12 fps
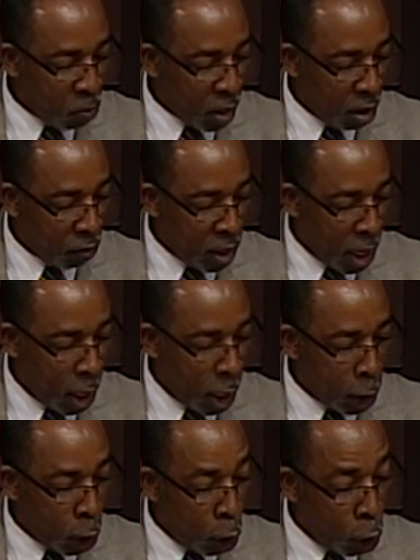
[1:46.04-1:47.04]
of God,
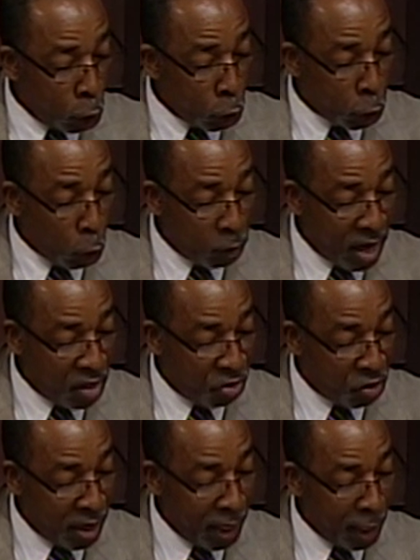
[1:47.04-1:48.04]
so that
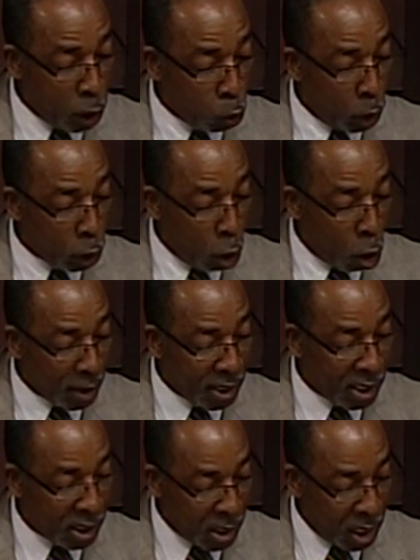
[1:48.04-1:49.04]
things which are
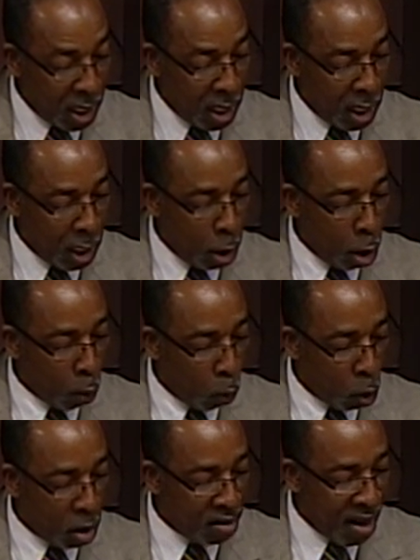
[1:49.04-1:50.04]
seen
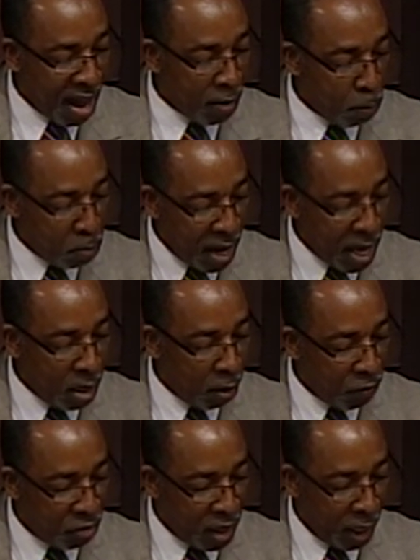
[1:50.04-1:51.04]
were not made
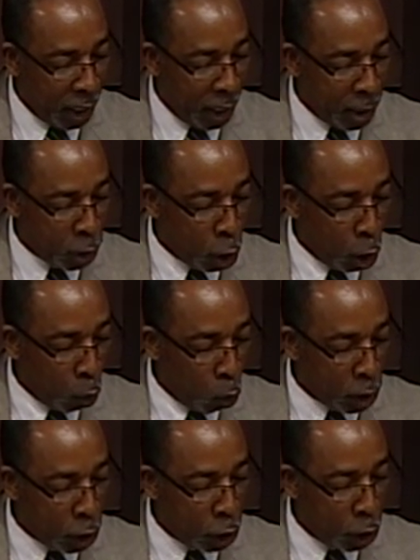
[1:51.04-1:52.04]
of things
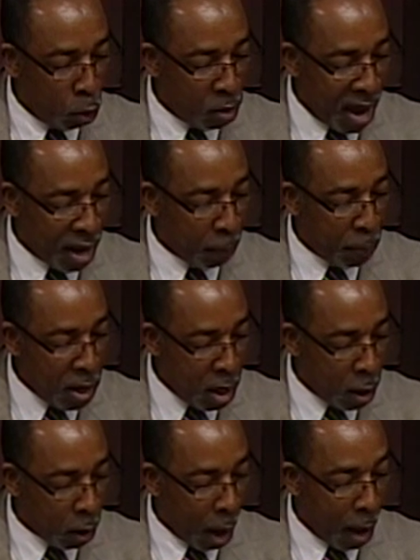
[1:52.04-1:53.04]
which do not
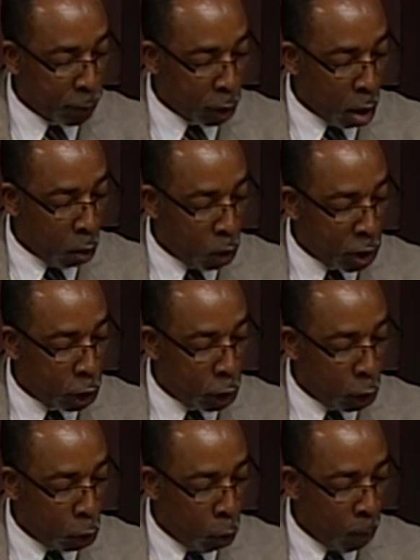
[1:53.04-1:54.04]
appear. I'm sorry, which
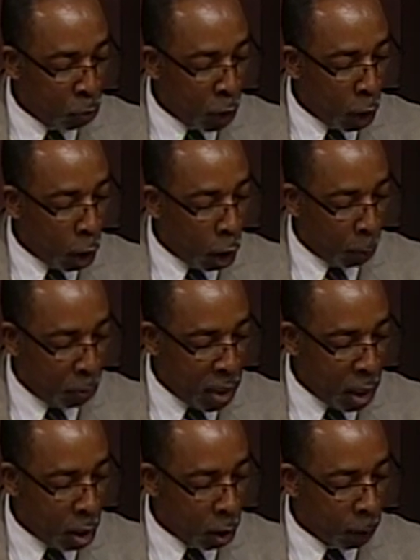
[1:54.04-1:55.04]
do
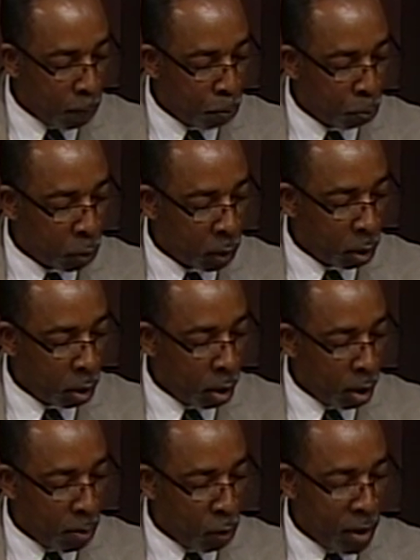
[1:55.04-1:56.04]
appear.
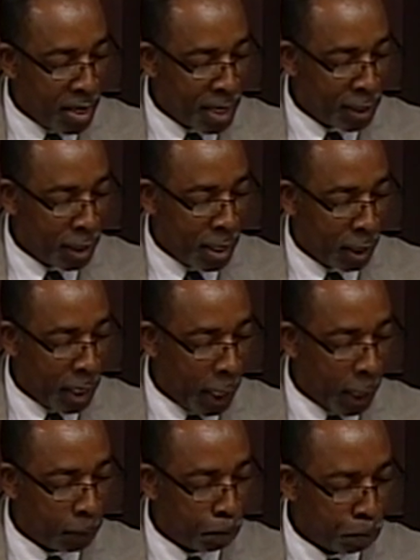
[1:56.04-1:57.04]
Let me read that to you
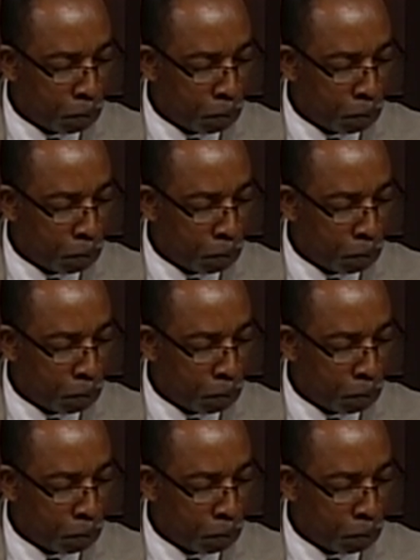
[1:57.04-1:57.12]
again.